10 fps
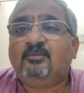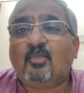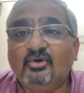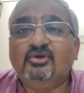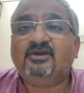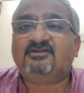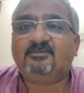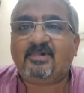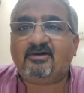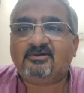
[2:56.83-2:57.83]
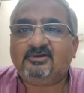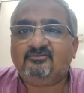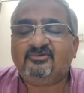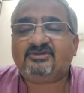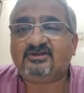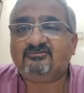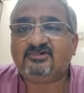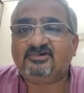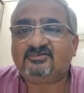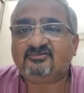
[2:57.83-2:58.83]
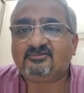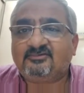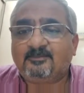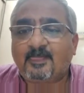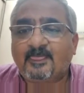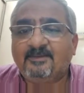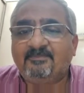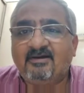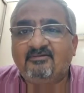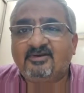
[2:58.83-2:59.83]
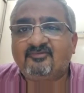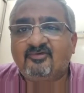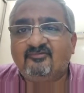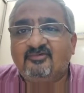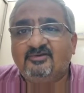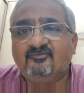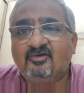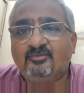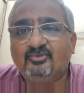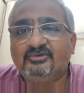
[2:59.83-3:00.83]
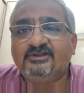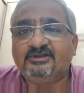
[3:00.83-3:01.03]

modulates the power, which converts the power from one form to the